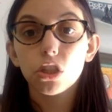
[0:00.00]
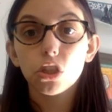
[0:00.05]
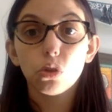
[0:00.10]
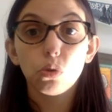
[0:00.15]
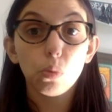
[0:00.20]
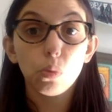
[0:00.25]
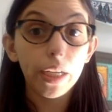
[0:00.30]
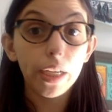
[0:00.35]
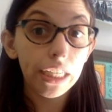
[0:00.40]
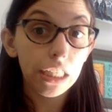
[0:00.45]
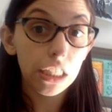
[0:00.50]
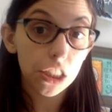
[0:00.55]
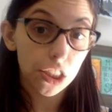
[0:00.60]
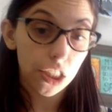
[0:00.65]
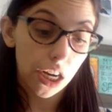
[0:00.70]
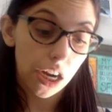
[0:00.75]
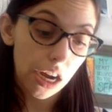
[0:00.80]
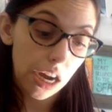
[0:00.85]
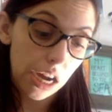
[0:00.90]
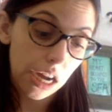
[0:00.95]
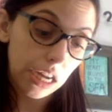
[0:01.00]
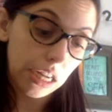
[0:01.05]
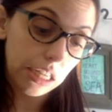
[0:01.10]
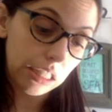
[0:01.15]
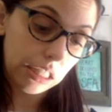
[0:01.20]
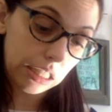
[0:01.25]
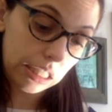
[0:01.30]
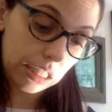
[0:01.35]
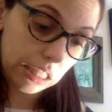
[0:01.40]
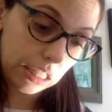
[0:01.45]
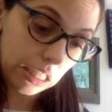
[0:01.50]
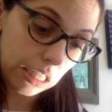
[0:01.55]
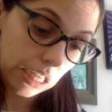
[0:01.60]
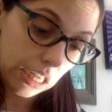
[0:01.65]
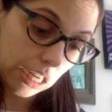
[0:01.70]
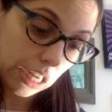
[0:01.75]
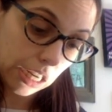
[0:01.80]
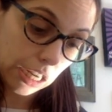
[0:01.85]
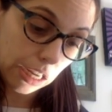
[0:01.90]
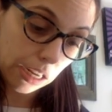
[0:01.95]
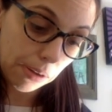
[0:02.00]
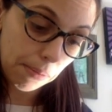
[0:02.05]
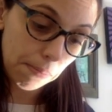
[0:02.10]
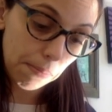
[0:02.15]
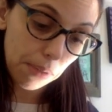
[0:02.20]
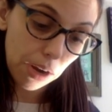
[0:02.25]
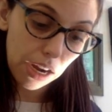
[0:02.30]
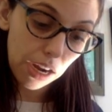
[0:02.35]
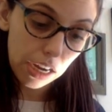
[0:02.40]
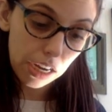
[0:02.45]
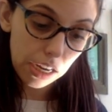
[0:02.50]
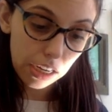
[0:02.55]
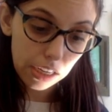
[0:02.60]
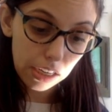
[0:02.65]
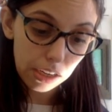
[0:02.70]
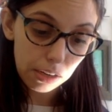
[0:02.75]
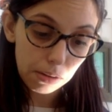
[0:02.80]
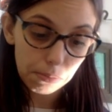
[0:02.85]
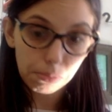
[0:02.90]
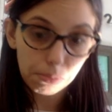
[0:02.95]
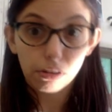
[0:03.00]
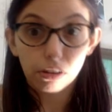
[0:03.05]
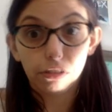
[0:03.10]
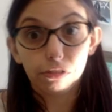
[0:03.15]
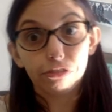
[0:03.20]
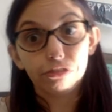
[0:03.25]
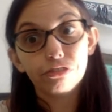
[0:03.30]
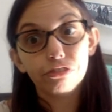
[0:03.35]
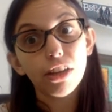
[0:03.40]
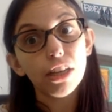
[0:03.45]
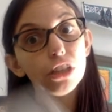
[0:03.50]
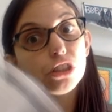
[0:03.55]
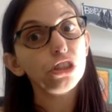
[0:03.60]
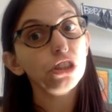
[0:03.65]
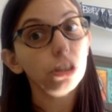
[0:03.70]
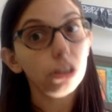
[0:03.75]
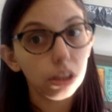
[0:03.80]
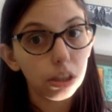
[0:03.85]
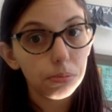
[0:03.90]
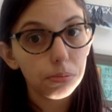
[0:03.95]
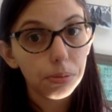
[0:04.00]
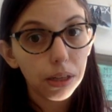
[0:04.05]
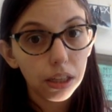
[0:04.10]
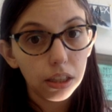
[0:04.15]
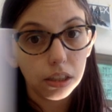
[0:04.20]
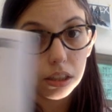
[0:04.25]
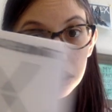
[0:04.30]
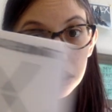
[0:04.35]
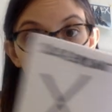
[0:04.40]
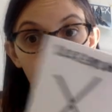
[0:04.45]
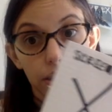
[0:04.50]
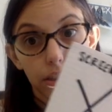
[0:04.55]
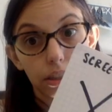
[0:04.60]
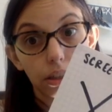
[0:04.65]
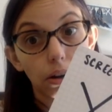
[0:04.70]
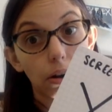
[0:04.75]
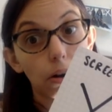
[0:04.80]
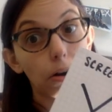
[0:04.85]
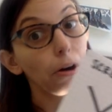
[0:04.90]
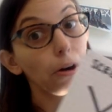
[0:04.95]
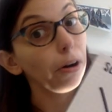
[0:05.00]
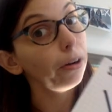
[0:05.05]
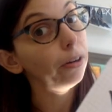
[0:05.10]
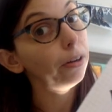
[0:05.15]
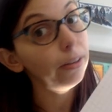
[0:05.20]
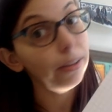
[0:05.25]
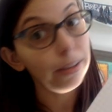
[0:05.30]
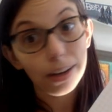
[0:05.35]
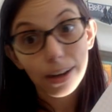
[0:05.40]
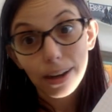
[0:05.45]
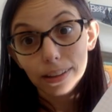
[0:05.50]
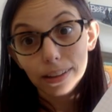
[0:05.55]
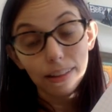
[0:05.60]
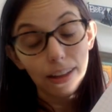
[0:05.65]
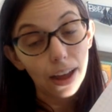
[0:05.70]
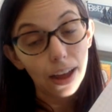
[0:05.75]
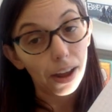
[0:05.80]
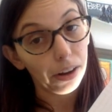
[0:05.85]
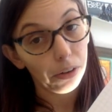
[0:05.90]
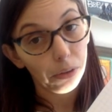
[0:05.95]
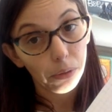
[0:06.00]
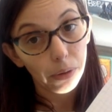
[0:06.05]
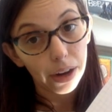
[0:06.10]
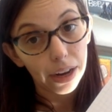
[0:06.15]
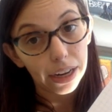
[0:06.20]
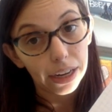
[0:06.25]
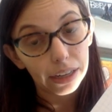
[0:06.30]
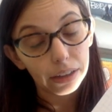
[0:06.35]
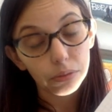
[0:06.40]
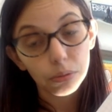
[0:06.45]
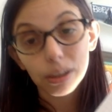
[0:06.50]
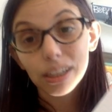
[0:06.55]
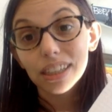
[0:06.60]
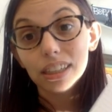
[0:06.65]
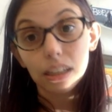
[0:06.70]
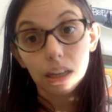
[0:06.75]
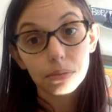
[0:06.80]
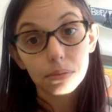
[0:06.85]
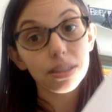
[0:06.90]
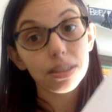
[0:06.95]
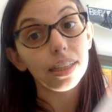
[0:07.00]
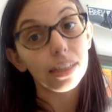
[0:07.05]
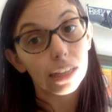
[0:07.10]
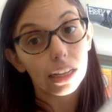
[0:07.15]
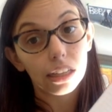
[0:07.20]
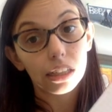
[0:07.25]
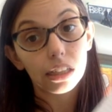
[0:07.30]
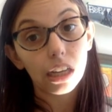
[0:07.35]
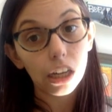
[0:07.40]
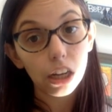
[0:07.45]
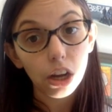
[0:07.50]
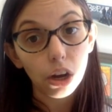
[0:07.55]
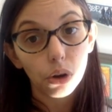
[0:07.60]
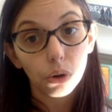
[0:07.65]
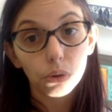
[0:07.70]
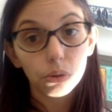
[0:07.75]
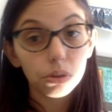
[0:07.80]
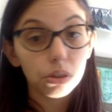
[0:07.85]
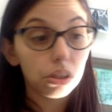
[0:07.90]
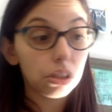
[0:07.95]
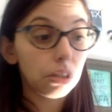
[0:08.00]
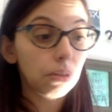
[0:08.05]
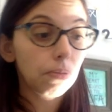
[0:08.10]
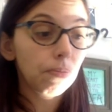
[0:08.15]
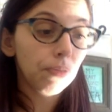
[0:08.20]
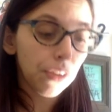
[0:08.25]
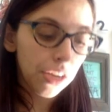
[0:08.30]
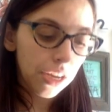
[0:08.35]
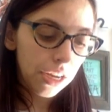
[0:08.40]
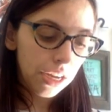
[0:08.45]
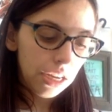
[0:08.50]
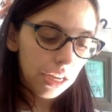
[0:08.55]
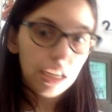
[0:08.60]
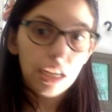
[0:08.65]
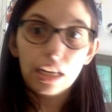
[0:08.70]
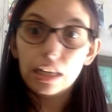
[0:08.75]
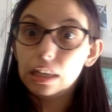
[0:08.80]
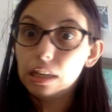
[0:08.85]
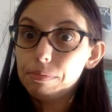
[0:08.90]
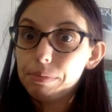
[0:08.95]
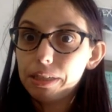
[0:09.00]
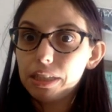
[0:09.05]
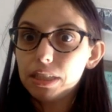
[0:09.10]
screenshots, in my professional opinion, are not that great when it comes to taking notes. let me